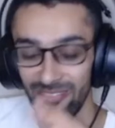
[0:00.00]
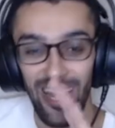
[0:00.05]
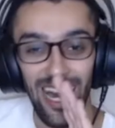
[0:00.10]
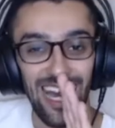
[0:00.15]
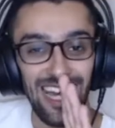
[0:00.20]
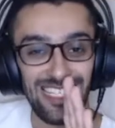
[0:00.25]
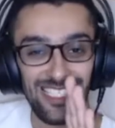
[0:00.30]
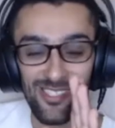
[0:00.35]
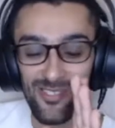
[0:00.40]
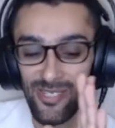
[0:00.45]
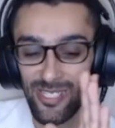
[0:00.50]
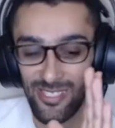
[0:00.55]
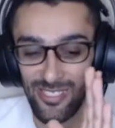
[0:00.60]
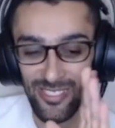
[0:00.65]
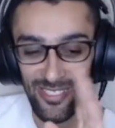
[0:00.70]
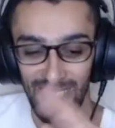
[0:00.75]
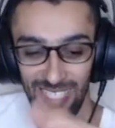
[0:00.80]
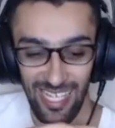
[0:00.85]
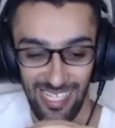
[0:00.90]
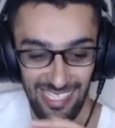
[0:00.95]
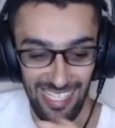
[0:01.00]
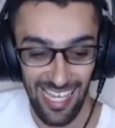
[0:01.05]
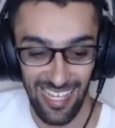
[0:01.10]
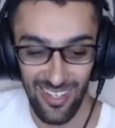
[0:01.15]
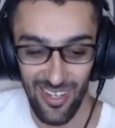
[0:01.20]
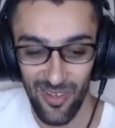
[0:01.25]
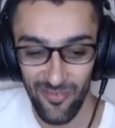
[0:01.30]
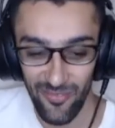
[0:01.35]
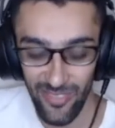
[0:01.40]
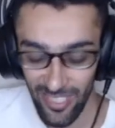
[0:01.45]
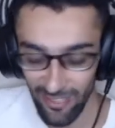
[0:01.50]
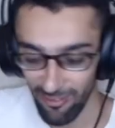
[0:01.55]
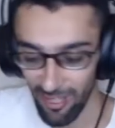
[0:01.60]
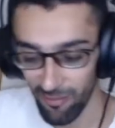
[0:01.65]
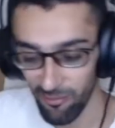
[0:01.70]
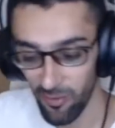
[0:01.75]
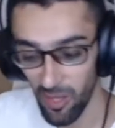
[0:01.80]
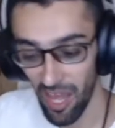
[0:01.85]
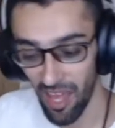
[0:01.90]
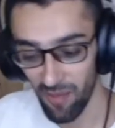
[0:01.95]
I swear to you guys, I can't believe
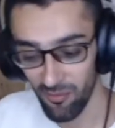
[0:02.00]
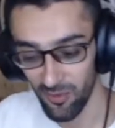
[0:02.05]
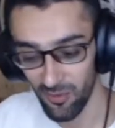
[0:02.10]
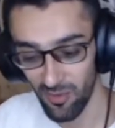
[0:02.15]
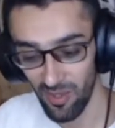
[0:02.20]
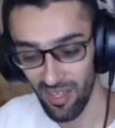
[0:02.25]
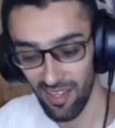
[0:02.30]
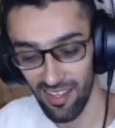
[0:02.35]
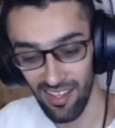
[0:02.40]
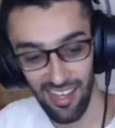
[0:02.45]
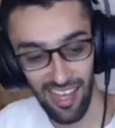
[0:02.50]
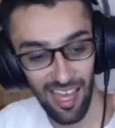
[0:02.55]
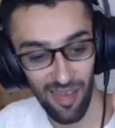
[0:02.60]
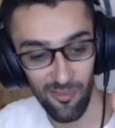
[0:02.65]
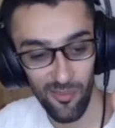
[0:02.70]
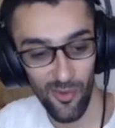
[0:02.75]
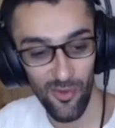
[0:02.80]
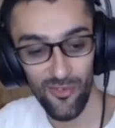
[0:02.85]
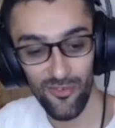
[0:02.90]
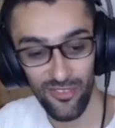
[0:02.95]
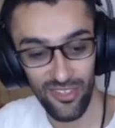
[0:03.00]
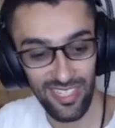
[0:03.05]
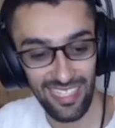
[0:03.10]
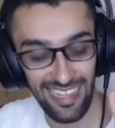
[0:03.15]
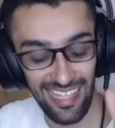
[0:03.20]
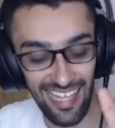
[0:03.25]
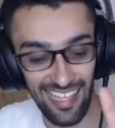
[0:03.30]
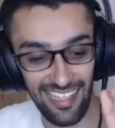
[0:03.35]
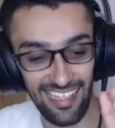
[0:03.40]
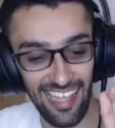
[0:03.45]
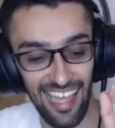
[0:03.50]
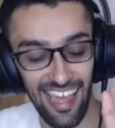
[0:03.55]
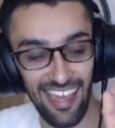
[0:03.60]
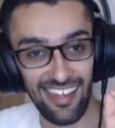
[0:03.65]
I moved like